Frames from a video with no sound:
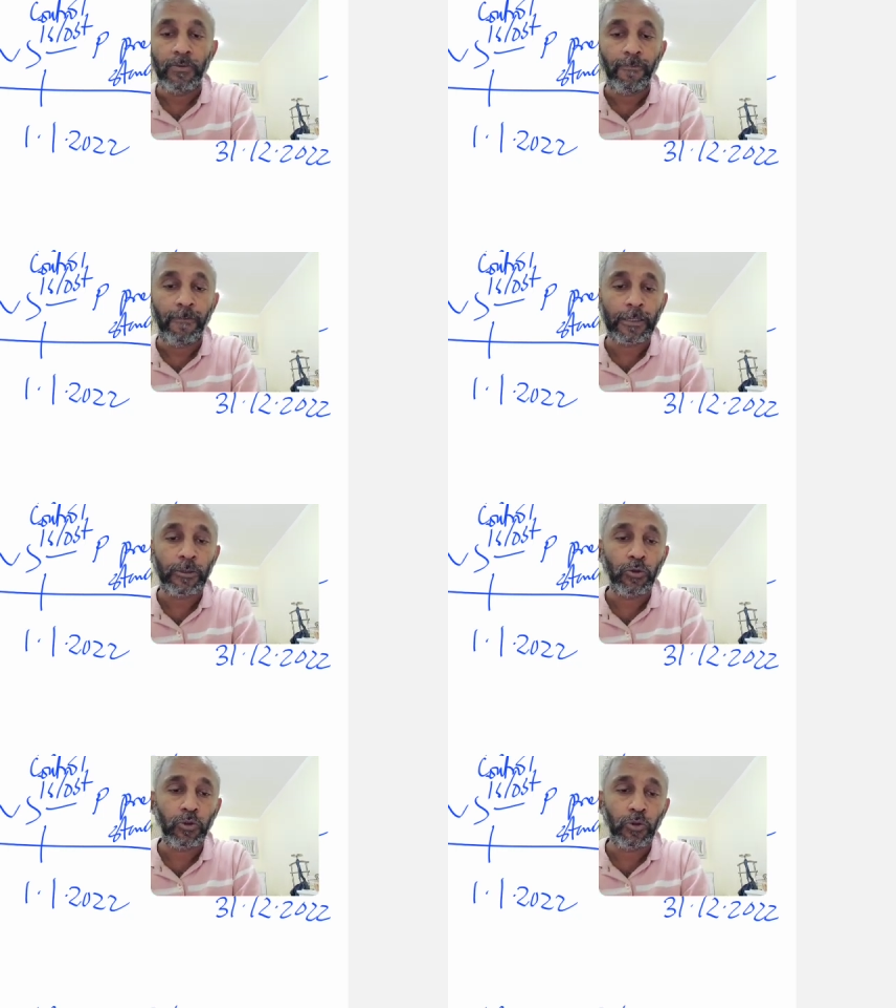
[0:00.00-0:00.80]
what
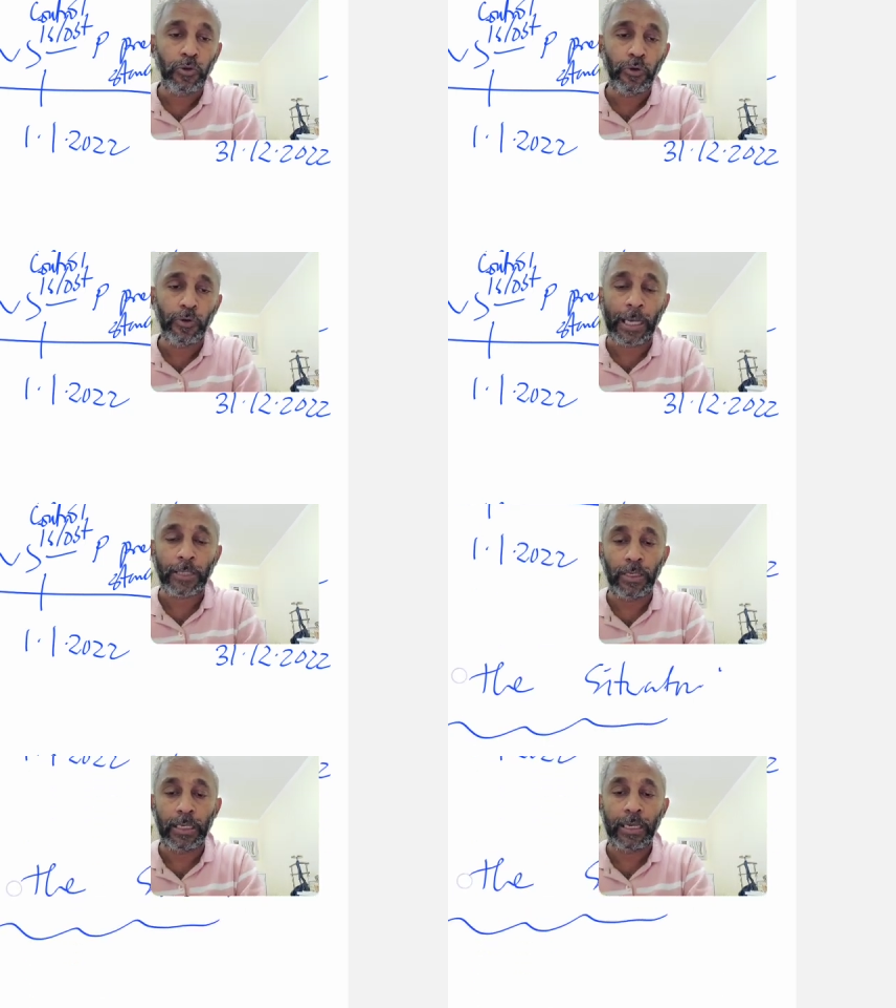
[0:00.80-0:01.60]
you should do
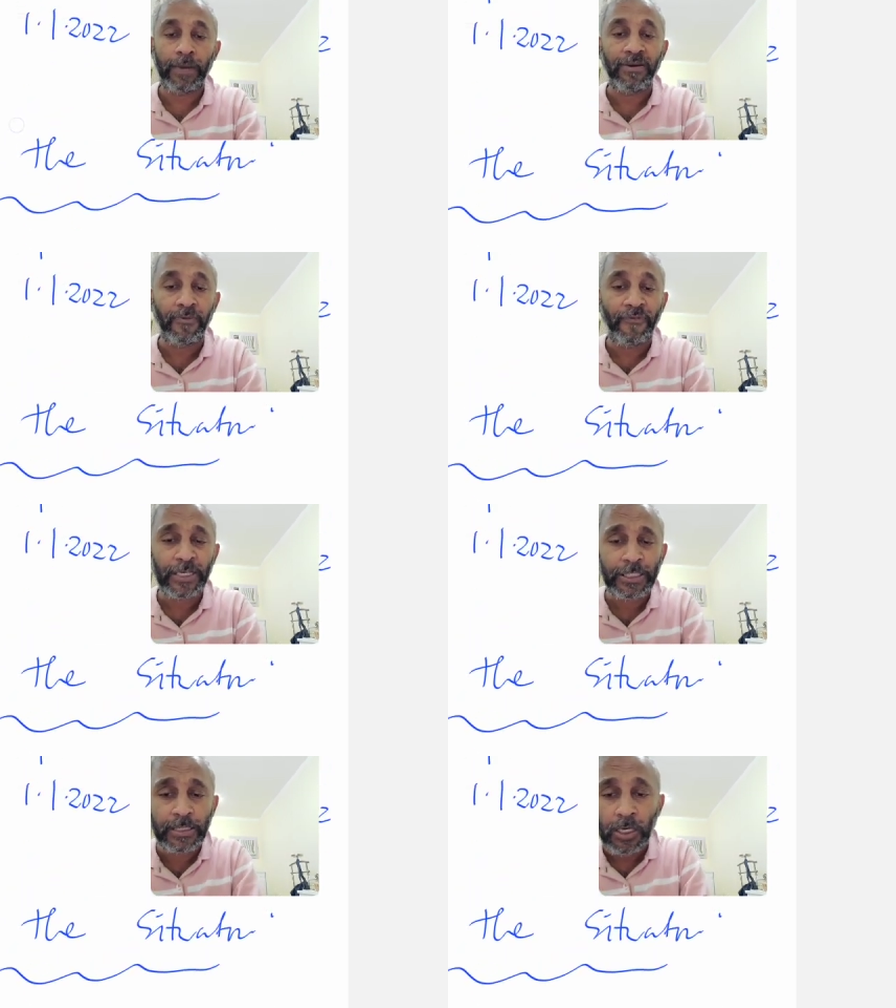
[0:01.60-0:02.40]
actually,
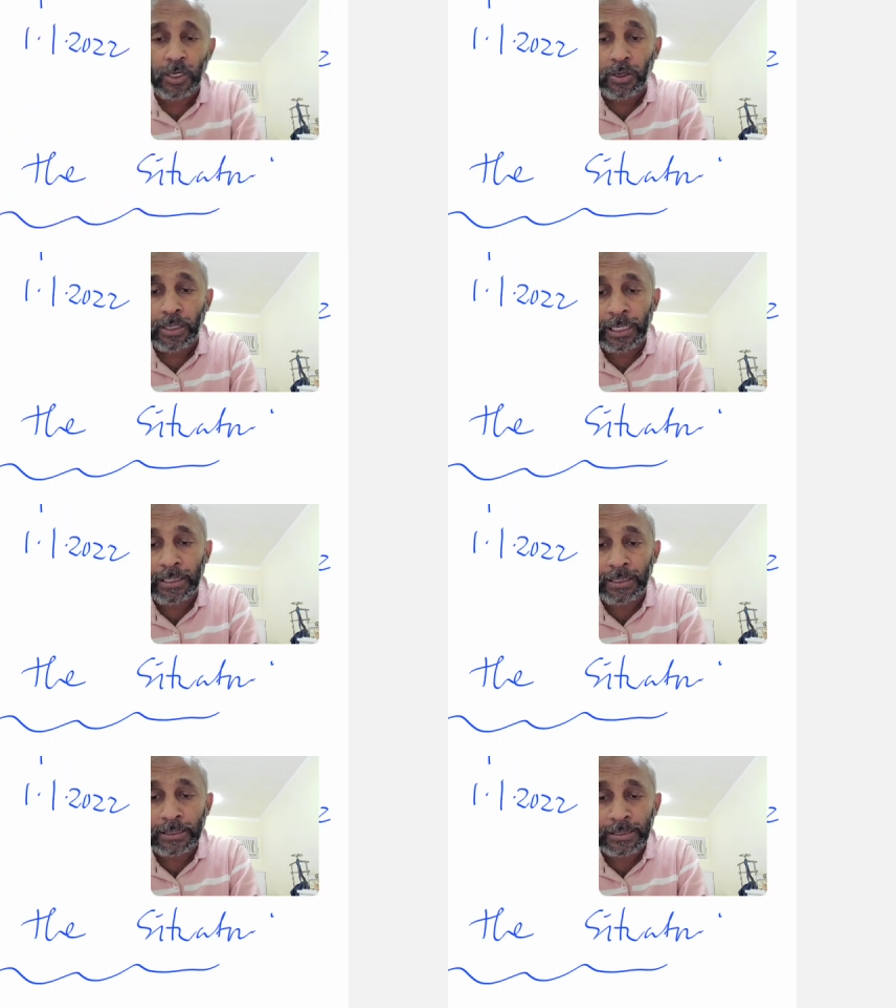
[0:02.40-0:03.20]
first
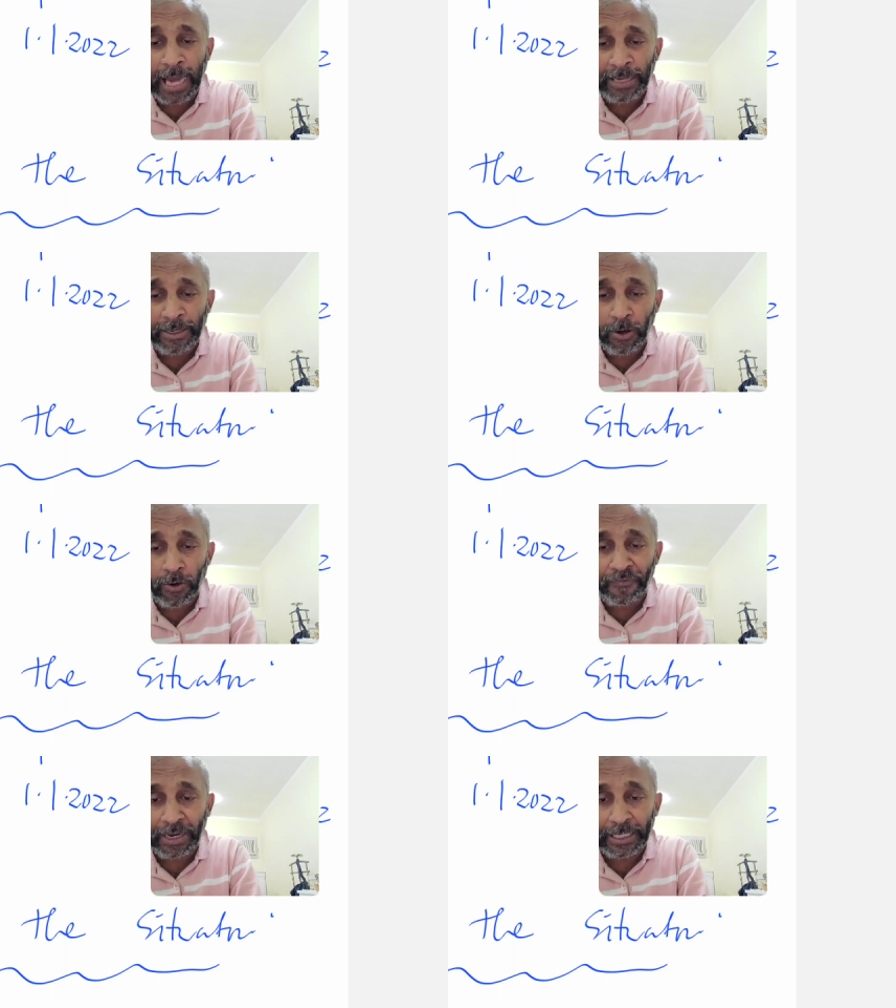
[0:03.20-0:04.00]
in
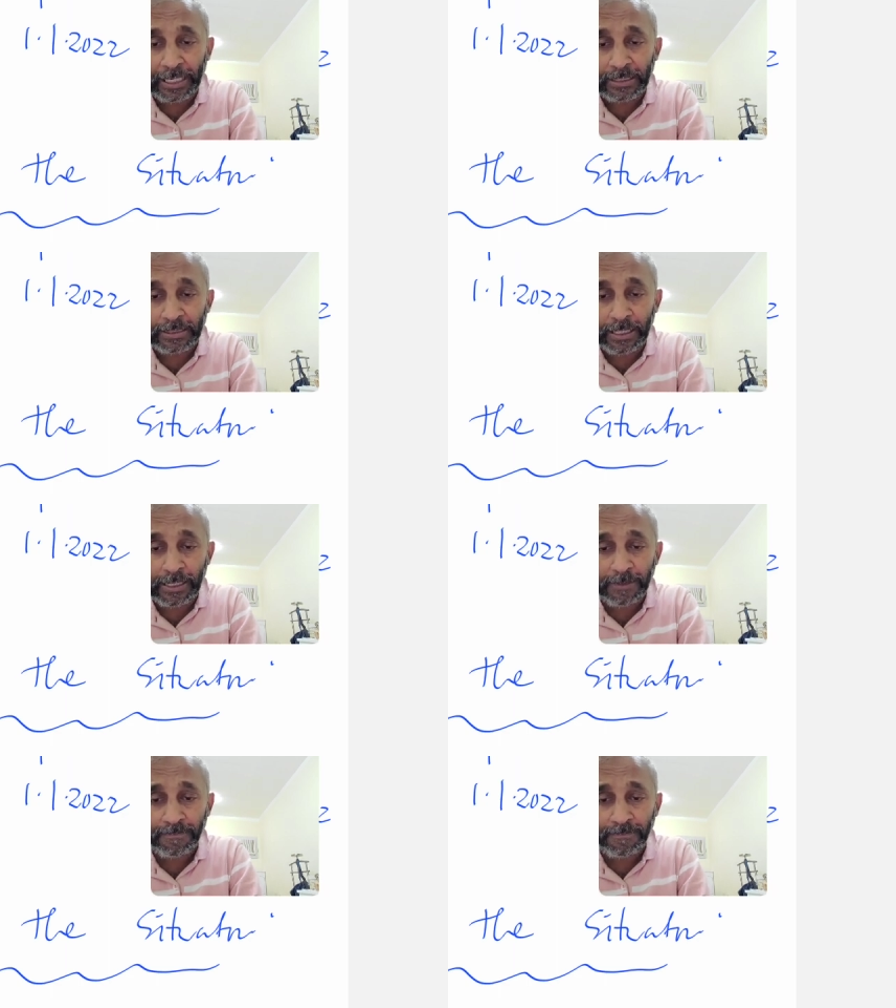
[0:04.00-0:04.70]
standalone financial,